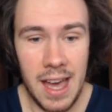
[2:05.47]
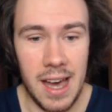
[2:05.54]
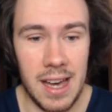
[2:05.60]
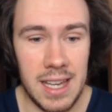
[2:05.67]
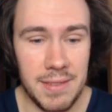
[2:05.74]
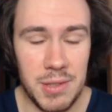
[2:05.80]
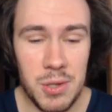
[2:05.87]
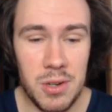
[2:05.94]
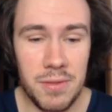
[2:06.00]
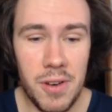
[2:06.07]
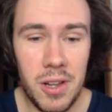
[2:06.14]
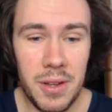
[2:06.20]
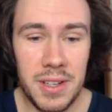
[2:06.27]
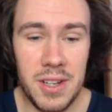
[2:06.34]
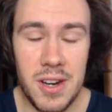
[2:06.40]
If you were
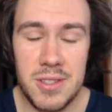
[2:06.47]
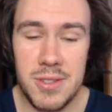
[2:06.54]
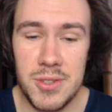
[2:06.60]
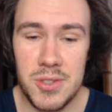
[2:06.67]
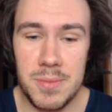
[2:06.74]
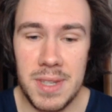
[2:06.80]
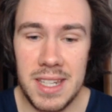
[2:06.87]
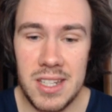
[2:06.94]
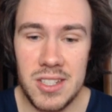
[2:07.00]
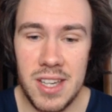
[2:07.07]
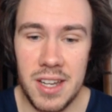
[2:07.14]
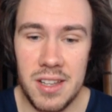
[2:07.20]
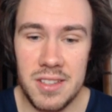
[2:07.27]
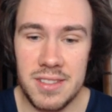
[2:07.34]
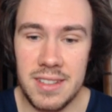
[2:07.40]
following our social media
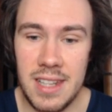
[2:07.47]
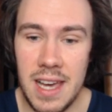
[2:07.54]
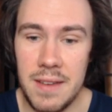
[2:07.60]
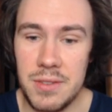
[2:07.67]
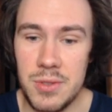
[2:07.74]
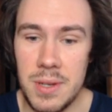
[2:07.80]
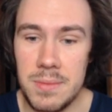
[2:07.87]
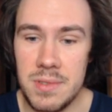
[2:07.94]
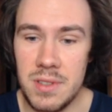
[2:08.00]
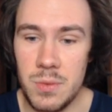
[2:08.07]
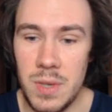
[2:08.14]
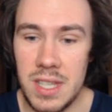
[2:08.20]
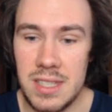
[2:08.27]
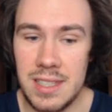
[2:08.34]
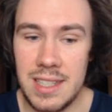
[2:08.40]
channels and live streams in the
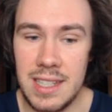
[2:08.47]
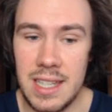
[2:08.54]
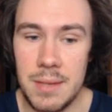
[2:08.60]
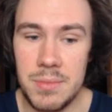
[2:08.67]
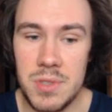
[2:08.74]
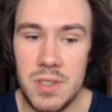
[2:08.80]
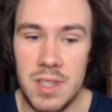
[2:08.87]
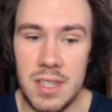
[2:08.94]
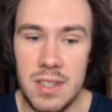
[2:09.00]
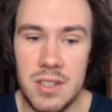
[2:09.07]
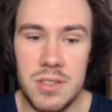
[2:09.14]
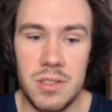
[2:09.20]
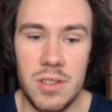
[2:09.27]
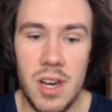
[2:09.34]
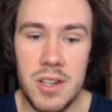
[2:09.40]
weeks leading up to the
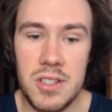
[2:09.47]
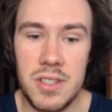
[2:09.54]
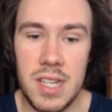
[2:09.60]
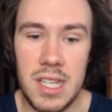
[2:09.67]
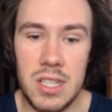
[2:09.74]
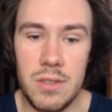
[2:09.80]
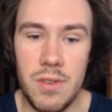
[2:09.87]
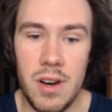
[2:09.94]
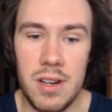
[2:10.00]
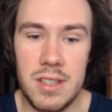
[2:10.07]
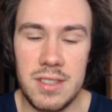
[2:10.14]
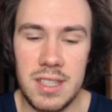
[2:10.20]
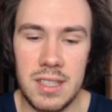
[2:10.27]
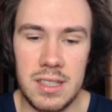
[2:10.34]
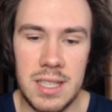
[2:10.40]
initial launch date, you've already
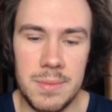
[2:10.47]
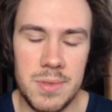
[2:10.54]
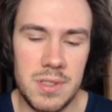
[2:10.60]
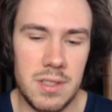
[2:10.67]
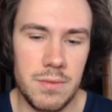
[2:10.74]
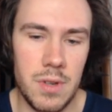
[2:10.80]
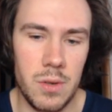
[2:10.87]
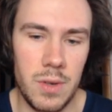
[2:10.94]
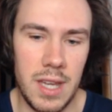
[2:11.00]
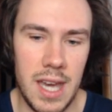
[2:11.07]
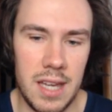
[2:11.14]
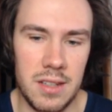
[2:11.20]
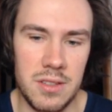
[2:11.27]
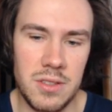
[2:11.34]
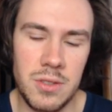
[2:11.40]
seen glimpses of what we
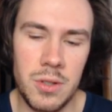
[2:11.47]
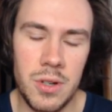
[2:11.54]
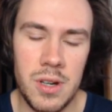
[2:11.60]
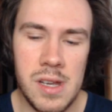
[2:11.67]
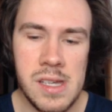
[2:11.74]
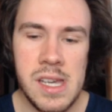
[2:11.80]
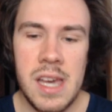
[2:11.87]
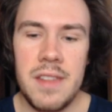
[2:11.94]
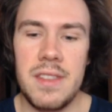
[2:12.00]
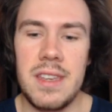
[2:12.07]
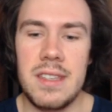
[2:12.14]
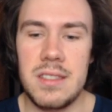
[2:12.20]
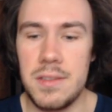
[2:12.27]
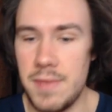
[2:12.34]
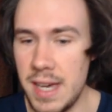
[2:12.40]
had in store.
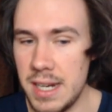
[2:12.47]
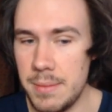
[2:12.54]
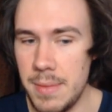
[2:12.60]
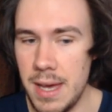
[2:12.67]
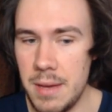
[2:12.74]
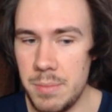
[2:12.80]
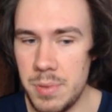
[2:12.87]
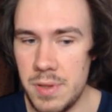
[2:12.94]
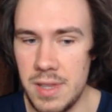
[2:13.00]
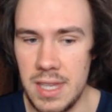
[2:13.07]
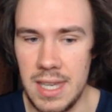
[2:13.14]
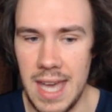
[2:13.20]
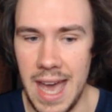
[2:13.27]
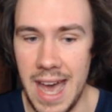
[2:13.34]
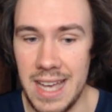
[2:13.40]
The Savannah map,
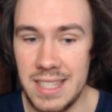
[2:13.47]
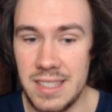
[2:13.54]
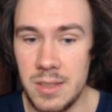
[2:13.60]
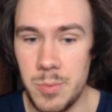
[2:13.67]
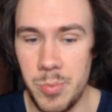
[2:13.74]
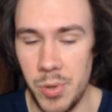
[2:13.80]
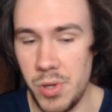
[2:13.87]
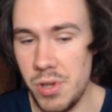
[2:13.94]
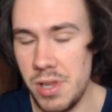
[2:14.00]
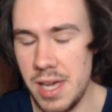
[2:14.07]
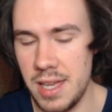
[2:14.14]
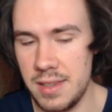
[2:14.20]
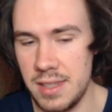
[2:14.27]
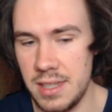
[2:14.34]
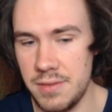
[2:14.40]
the Acid Bull,
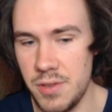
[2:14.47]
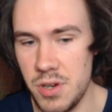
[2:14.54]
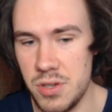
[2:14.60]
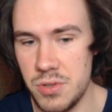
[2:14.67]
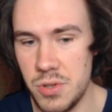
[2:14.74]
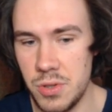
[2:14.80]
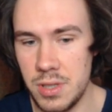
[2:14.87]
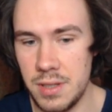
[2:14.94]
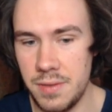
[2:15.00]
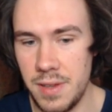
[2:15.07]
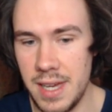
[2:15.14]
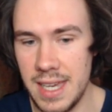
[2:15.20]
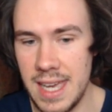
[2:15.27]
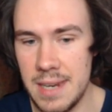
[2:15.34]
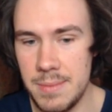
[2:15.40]
and the first truly
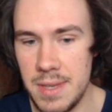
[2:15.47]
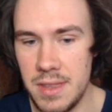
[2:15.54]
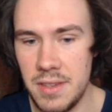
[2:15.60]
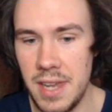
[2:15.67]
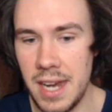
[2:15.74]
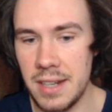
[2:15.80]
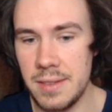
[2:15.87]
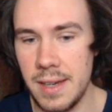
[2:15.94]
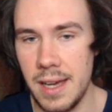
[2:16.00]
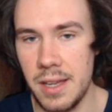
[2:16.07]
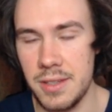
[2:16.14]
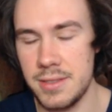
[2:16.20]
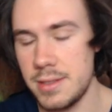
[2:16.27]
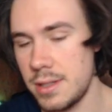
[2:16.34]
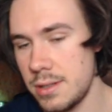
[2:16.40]
flying enemy, the
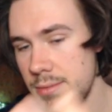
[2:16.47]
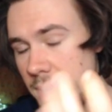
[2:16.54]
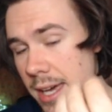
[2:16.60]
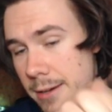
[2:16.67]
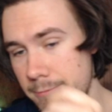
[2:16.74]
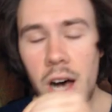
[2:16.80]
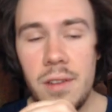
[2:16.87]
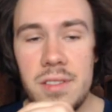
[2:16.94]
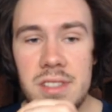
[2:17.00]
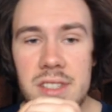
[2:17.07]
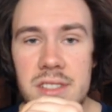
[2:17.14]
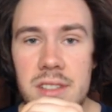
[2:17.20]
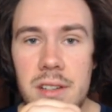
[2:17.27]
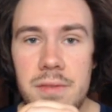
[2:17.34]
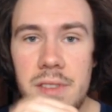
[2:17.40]
Dactyl. So yeah, obviously
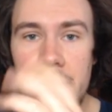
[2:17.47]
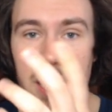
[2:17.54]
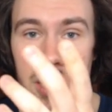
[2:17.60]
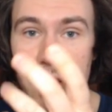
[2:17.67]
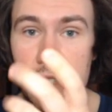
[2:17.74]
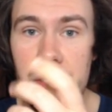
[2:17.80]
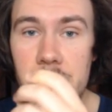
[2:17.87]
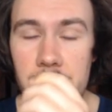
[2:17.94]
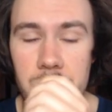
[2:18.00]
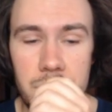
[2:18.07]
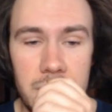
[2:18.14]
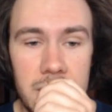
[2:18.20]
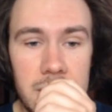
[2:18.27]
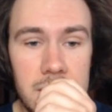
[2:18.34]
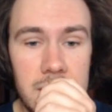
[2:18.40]
stuff that I couldn't
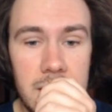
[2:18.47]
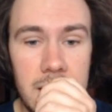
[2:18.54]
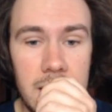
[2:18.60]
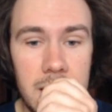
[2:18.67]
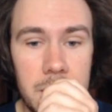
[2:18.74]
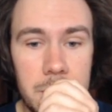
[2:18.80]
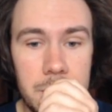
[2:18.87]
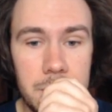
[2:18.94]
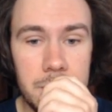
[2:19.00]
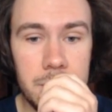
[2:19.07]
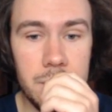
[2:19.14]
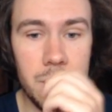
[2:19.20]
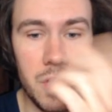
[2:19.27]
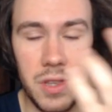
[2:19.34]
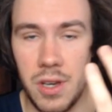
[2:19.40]
reveal
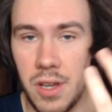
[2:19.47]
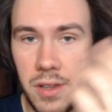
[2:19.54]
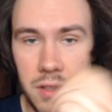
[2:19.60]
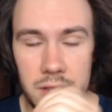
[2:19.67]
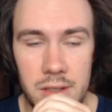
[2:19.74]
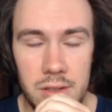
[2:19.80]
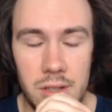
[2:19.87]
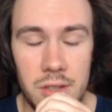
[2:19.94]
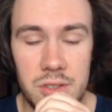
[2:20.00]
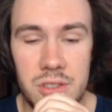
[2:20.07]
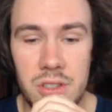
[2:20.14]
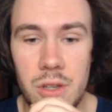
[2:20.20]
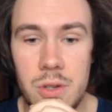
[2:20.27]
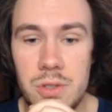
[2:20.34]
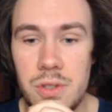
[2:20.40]
with all the
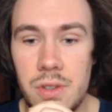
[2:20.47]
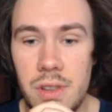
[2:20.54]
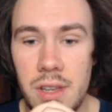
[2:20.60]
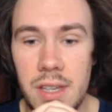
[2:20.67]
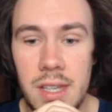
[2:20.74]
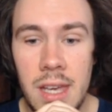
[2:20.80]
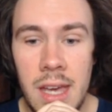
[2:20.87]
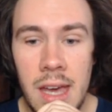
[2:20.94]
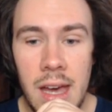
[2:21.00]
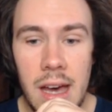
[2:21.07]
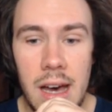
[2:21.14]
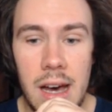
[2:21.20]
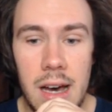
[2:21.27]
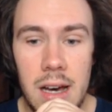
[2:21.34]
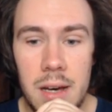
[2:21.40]
non-disclosure thing.
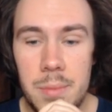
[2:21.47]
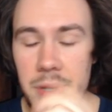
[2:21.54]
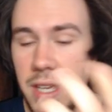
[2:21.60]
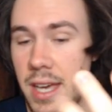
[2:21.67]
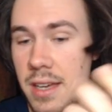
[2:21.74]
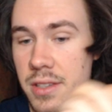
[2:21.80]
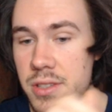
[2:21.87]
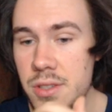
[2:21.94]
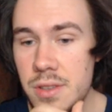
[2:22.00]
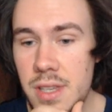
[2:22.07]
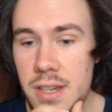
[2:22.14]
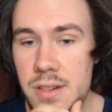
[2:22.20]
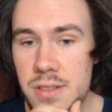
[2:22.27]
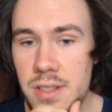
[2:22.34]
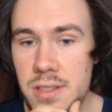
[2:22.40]
But yeah, so
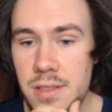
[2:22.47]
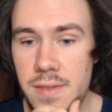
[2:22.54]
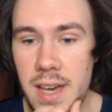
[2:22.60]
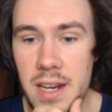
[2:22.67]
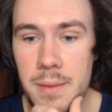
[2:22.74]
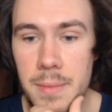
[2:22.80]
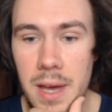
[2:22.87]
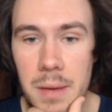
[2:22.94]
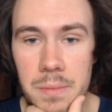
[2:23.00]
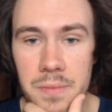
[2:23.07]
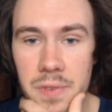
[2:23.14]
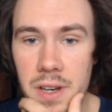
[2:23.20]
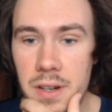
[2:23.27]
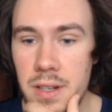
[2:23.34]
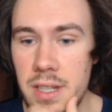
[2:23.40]
there's a Savannah map,
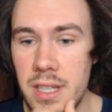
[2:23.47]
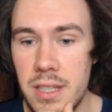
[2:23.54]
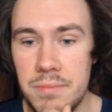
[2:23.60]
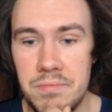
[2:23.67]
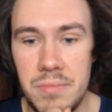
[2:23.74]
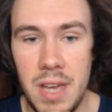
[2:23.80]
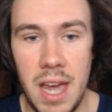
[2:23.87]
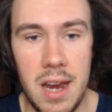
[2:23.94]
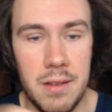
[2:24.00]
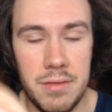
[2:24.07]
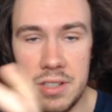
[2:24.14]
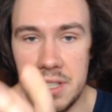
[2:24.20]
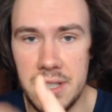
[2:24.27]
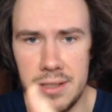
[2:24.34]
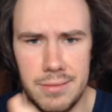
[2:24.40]
very
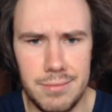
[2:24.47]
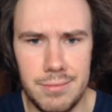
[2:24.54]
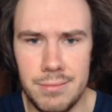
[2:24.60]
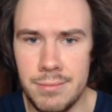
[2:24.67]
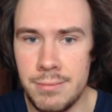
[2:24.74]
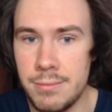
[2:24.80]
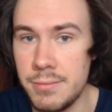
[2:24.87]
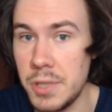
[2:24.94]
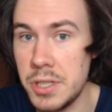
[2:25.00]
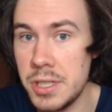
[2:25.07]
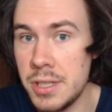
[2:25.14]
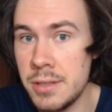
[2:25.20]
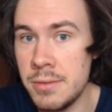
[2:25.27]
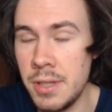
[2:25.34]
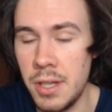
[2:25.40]
African
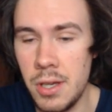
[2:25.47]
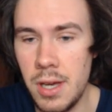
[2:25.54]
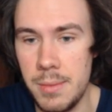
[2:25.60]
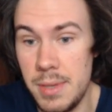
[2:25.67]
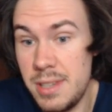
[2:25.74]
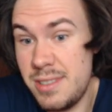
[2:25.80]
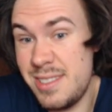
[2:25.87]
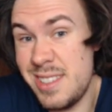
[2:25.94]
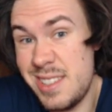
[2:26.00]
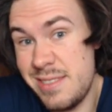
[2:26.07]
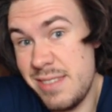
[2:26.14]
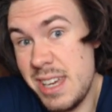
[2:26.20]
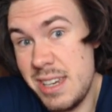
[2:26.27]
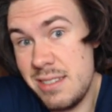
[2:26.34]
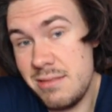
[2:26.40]
looking, it's a
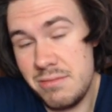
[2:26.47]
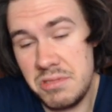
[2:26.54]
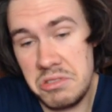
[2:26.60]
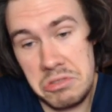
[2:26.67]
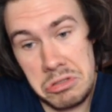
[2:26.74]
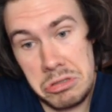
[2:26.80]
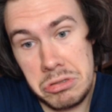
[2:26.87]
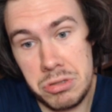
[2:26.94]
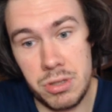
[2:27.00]
Savannah. It's